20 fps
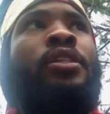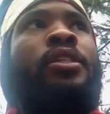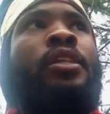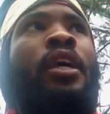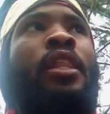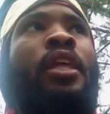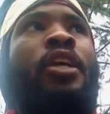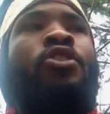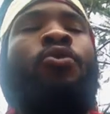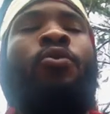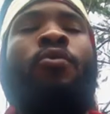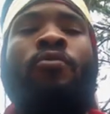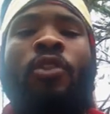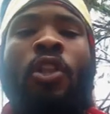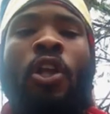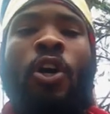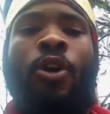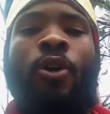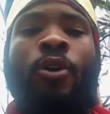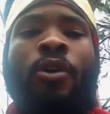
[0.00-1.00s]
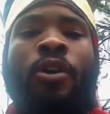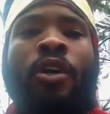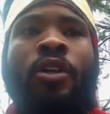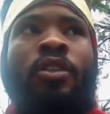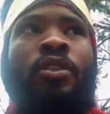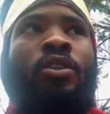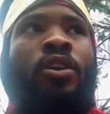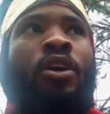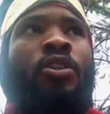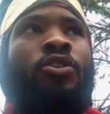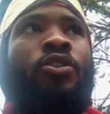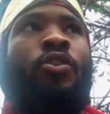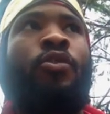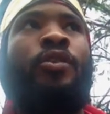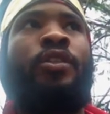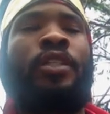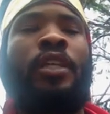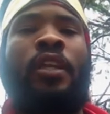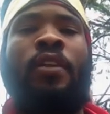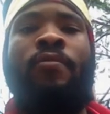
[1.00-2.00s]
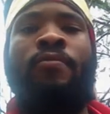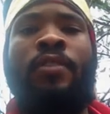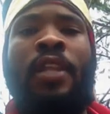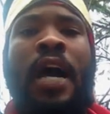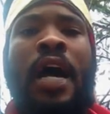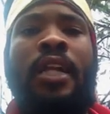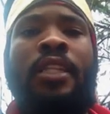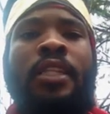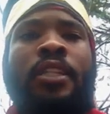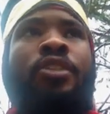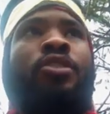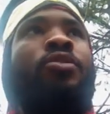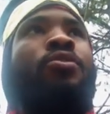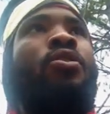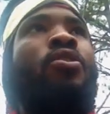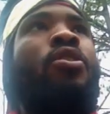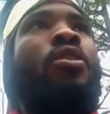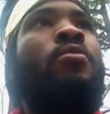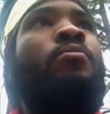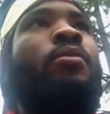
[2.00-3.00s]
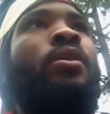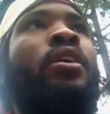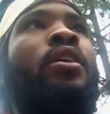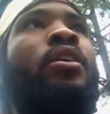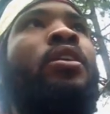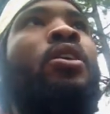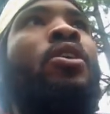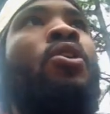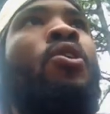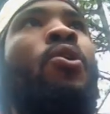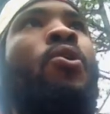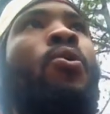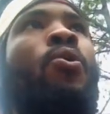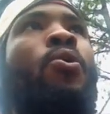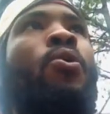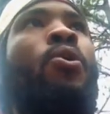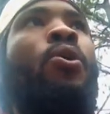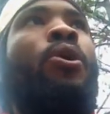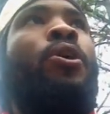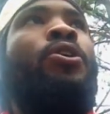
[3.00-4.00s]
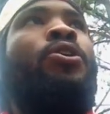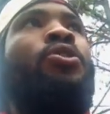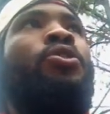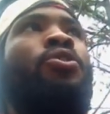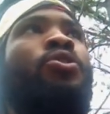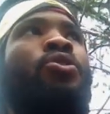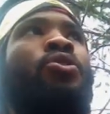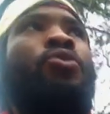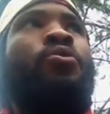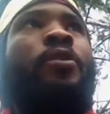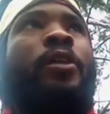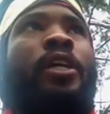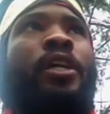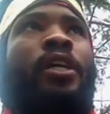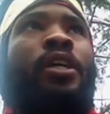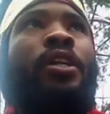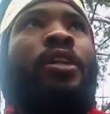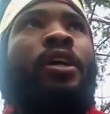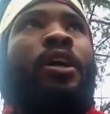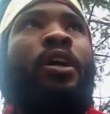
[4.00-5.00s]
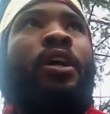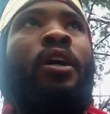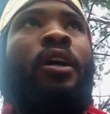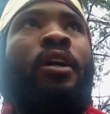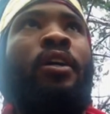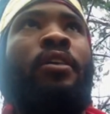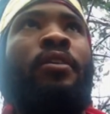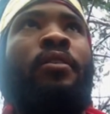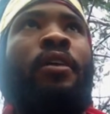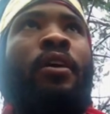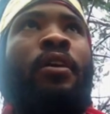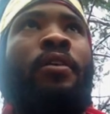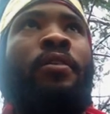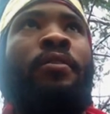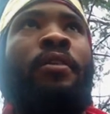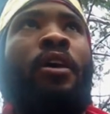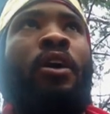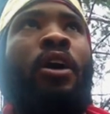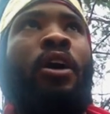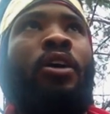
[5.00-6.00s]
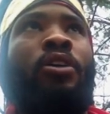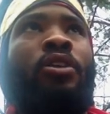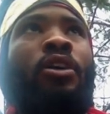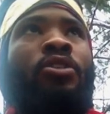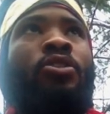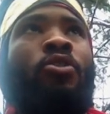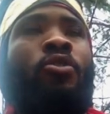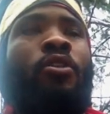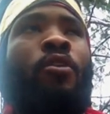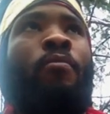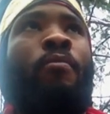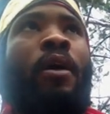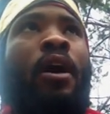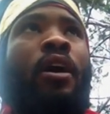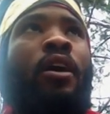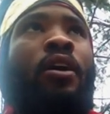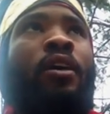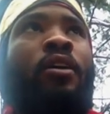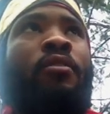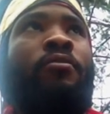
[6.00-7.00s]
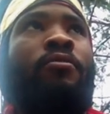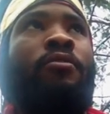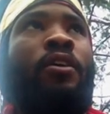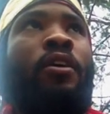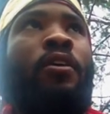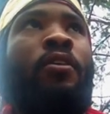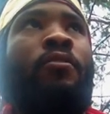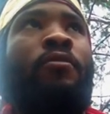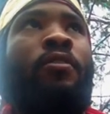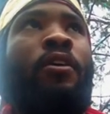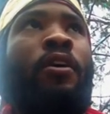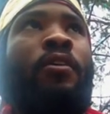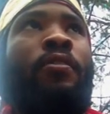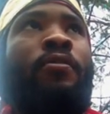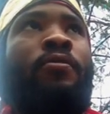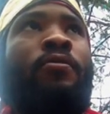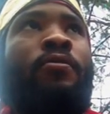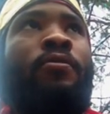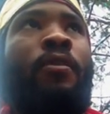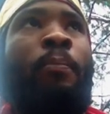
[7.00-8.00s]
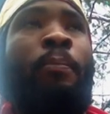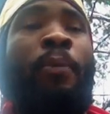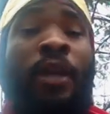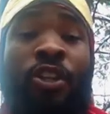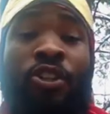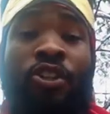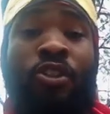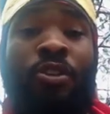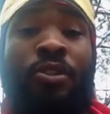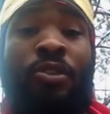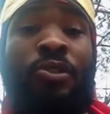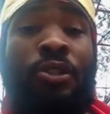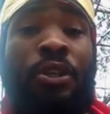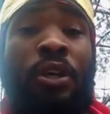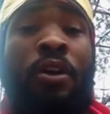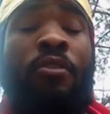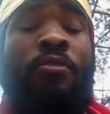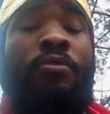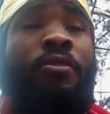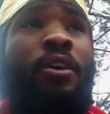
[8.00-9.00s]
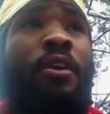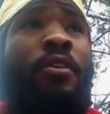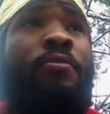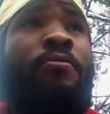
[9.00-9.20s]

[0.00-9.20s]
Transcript: say that you've learned a certain set of knowledge. You know what I mean? Or you need a certain amount of pictures of